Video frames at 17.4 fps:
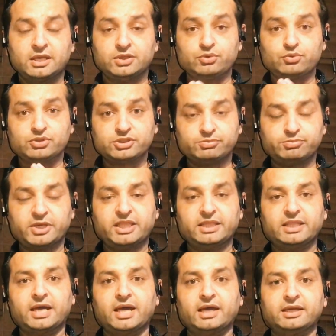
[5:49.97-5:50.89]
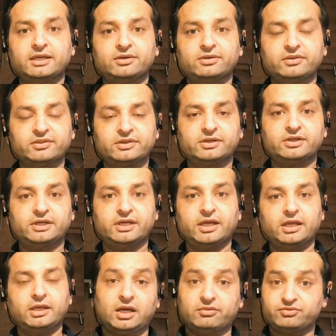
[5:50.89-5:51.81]
You will spend that year there,
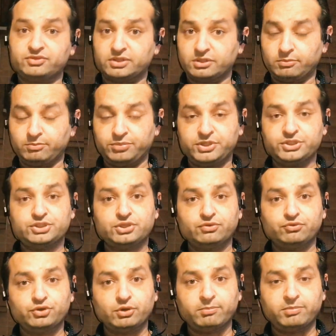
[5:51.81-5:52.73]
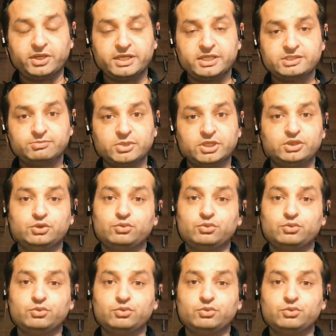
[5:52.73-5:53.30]
and after completion of your placement,